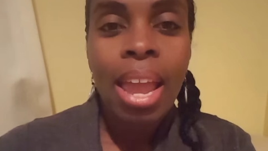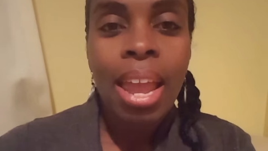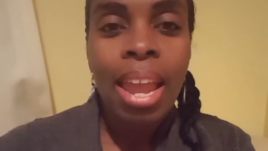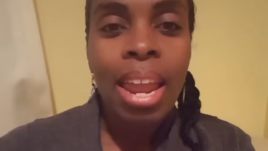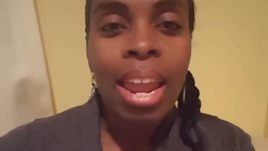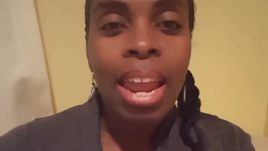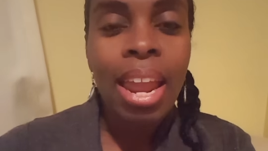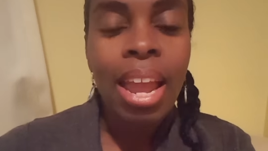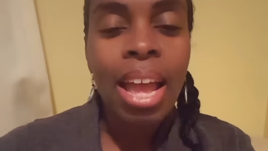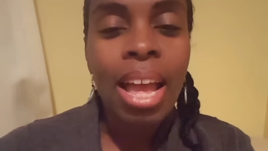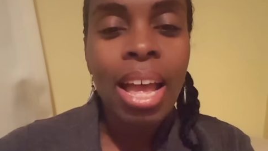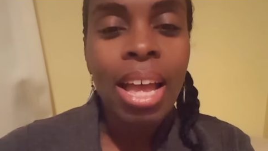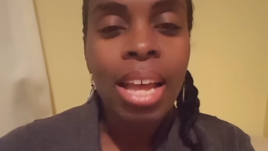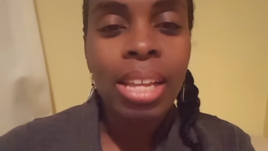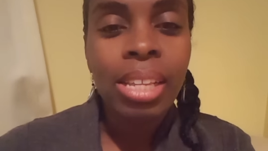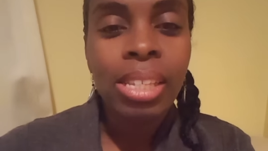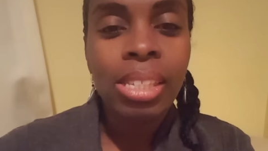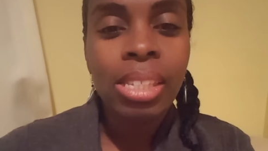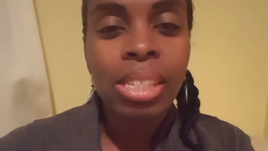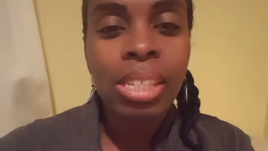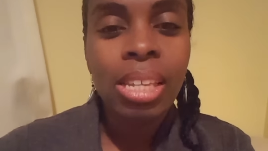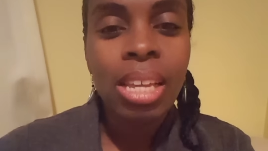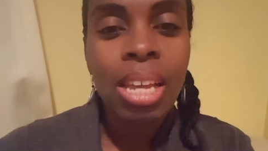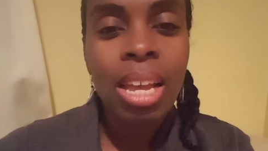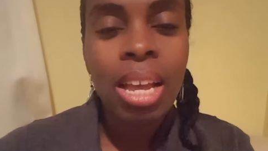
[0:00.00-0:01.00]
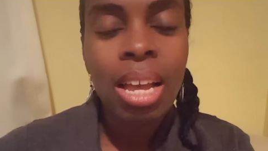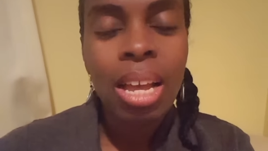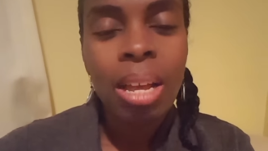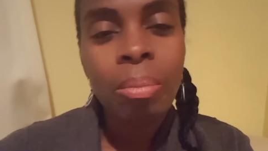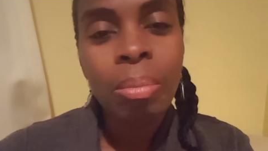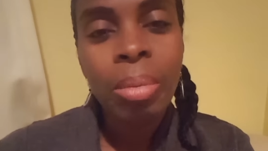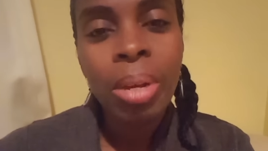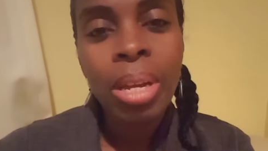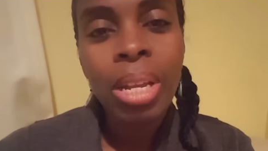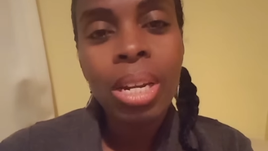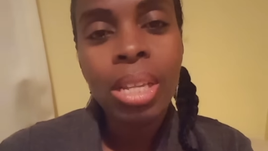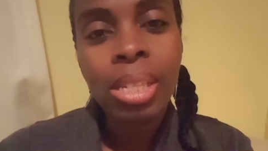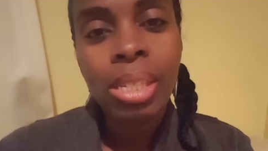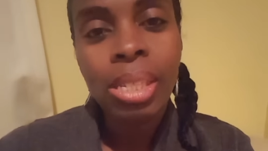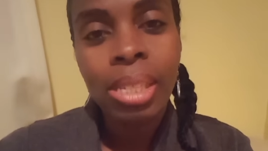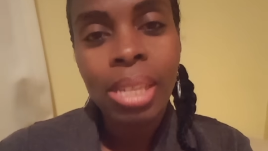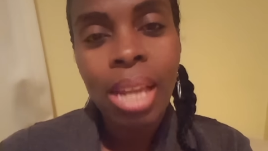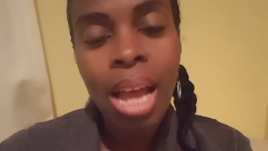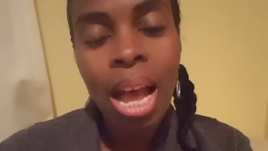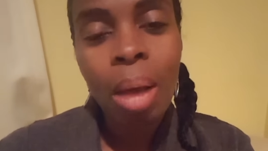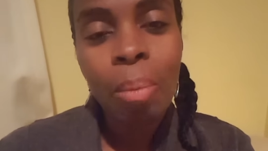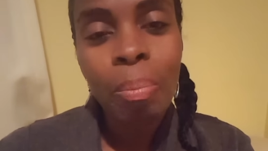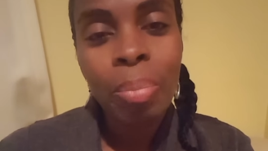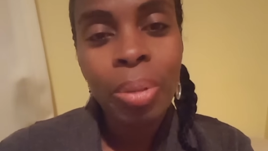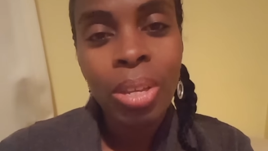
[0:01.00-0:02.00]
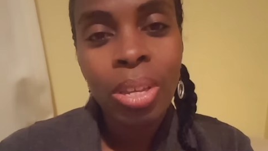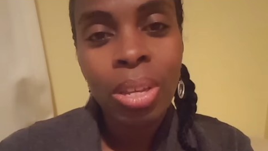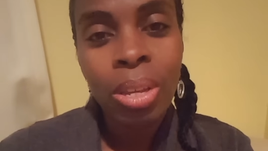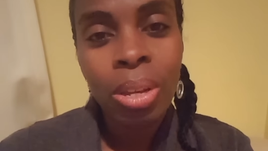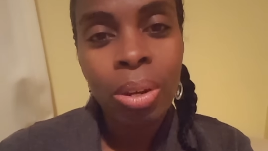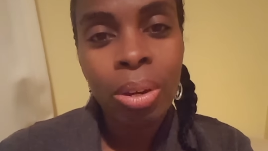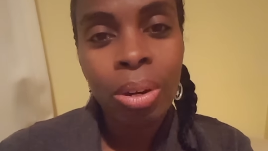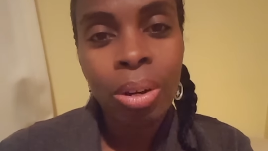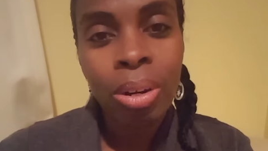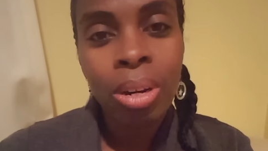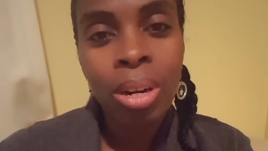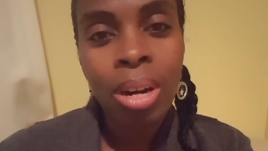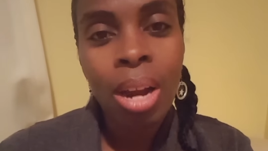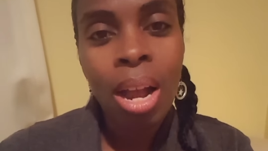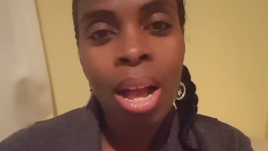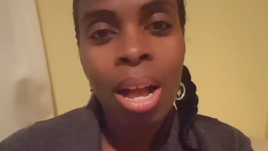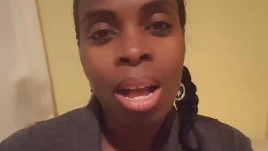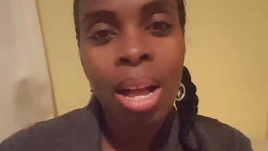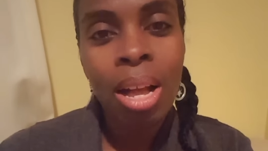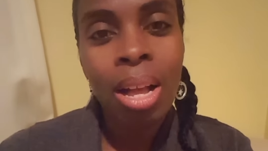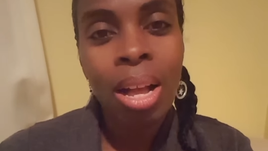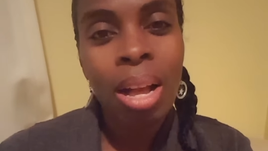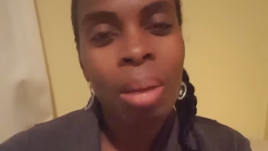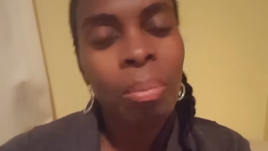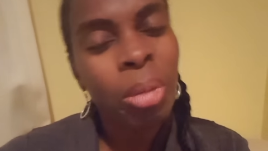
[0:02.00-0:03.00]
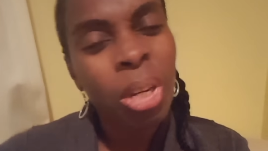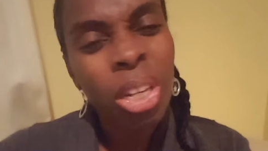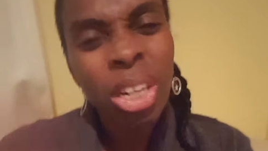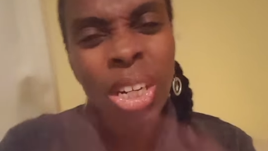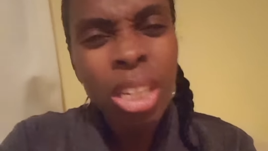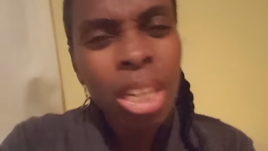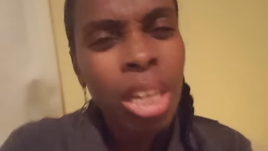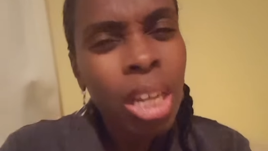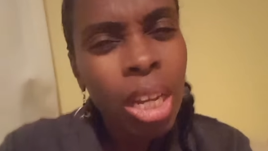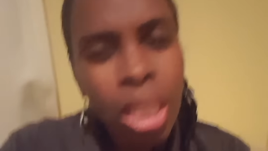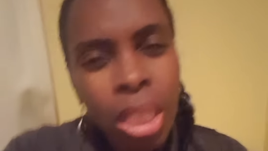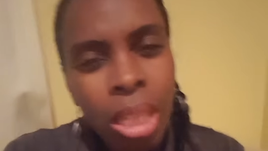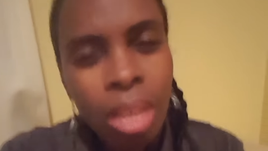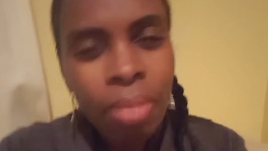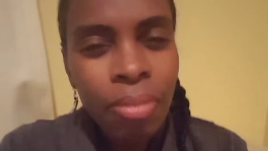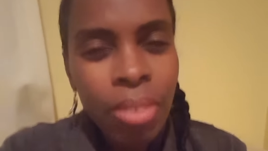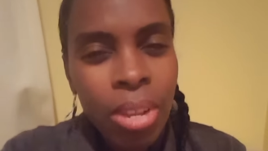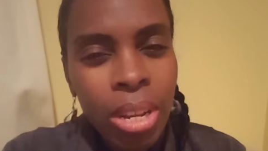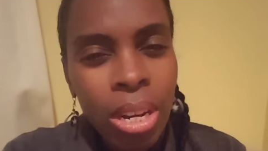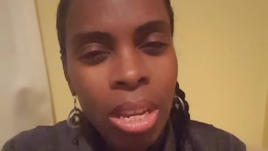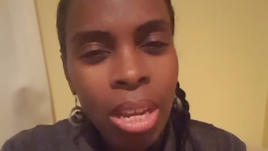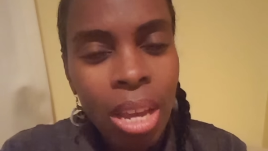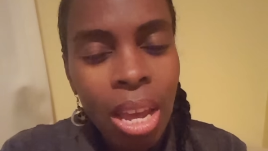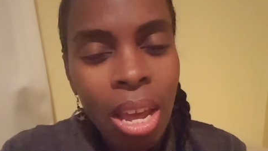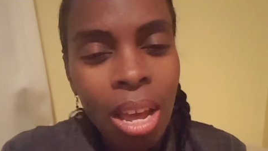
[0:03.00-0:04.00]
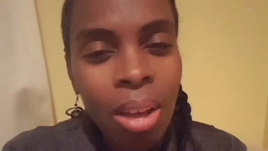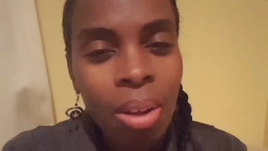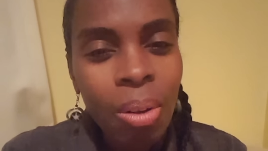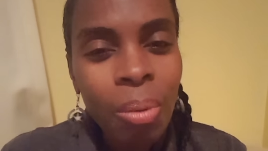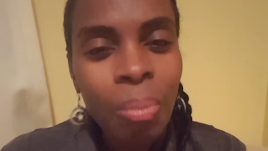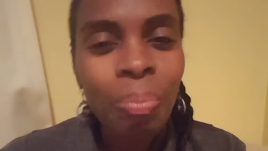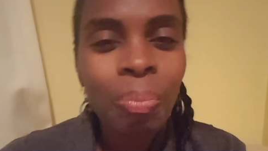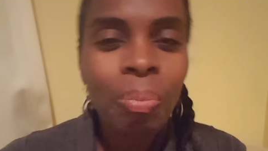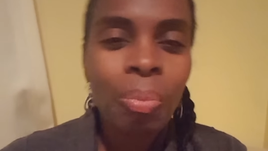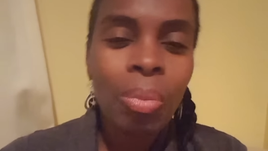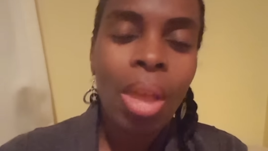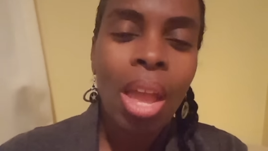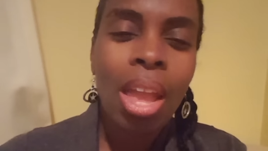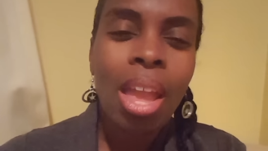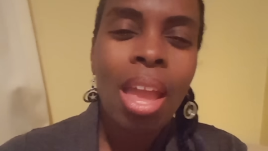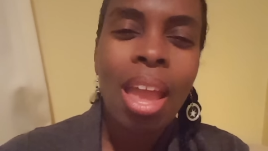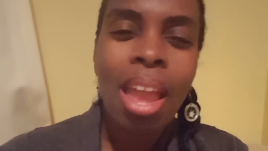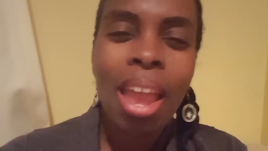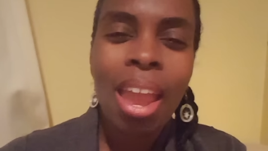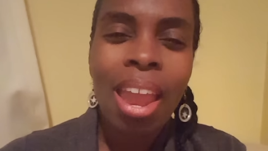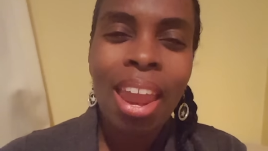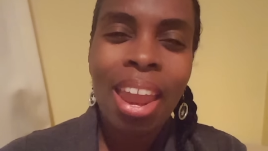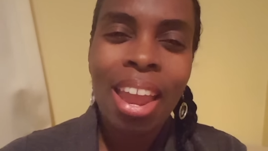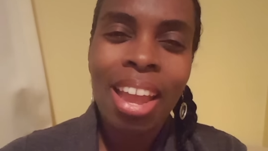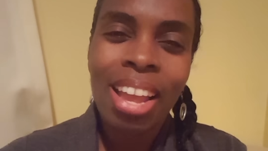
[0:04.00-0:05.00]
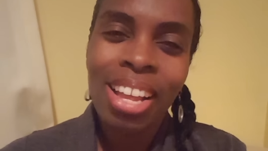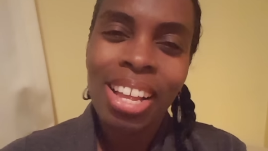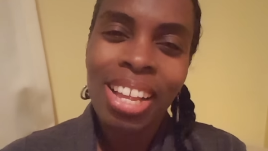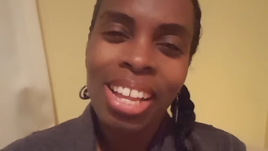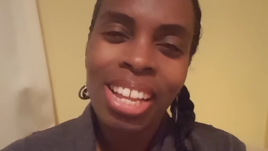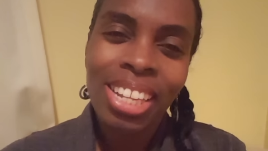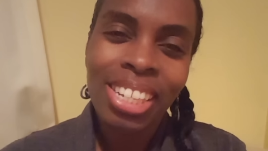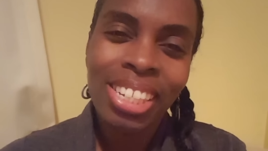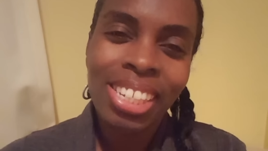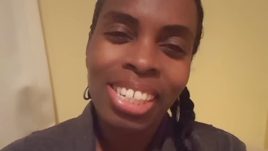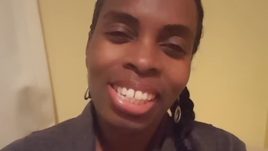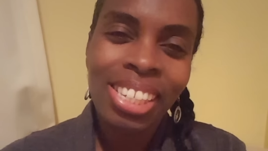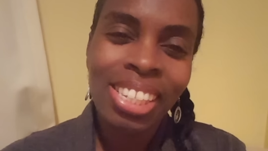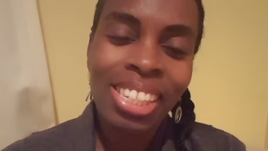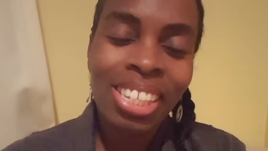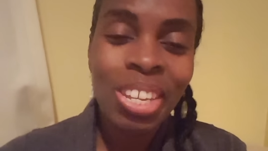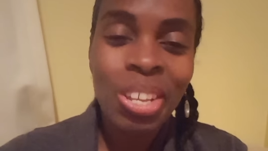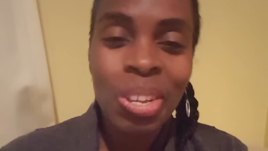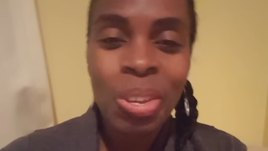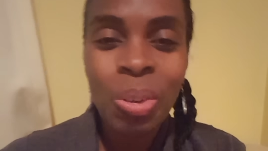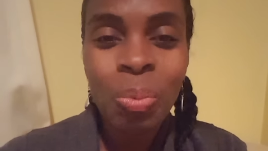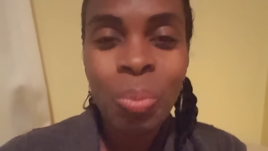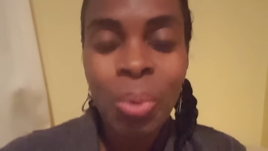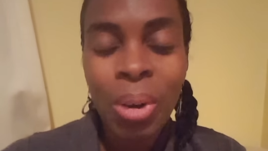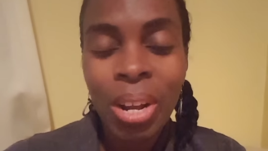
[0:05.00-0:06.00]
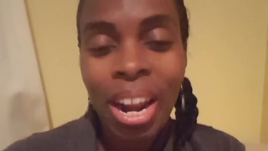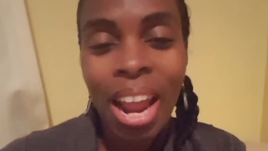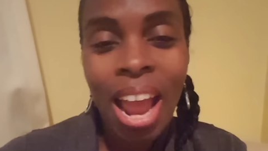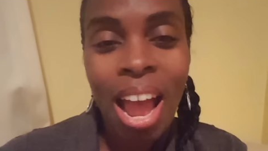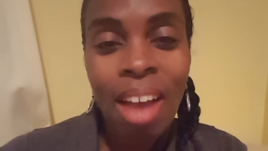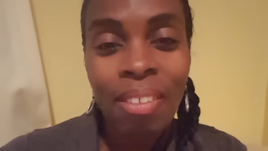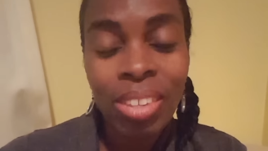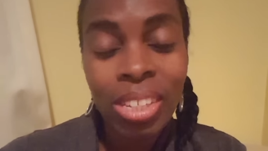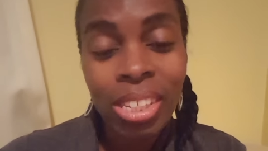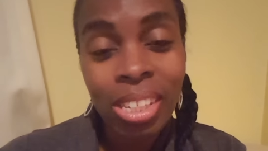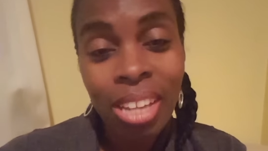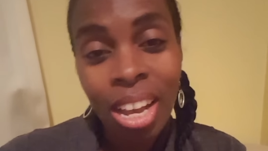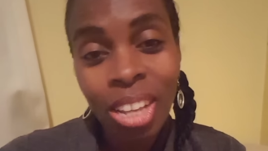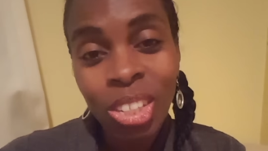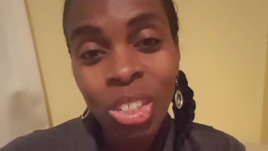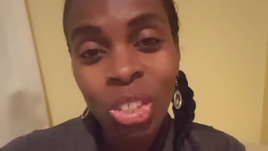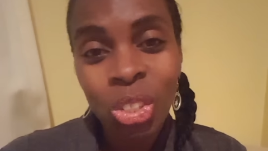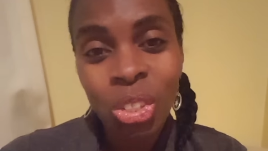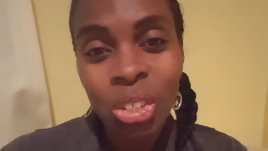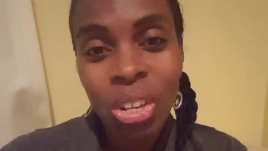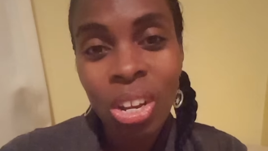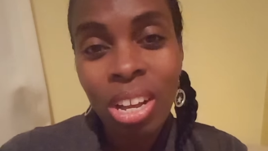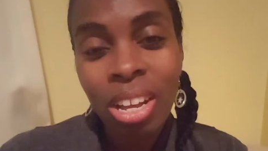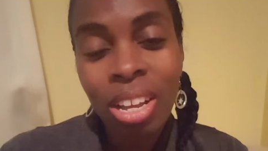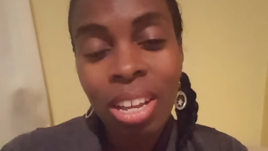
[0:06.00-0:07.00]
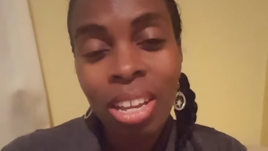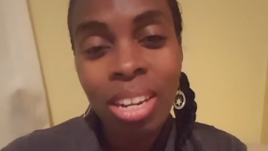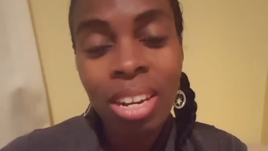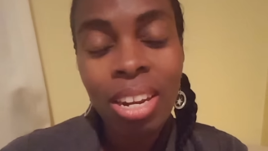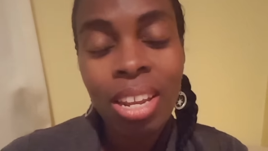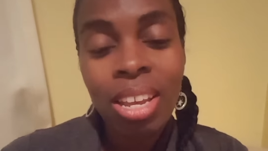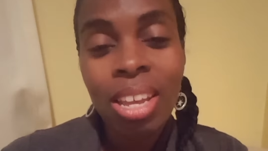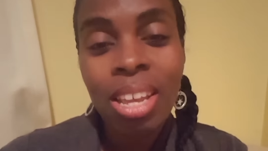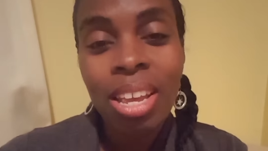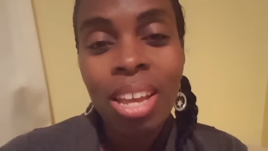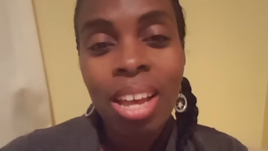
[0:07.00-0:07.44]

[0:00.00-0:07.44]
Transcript: And I'm going to stop here. I'm going to look at the video and see what I haven't touched on.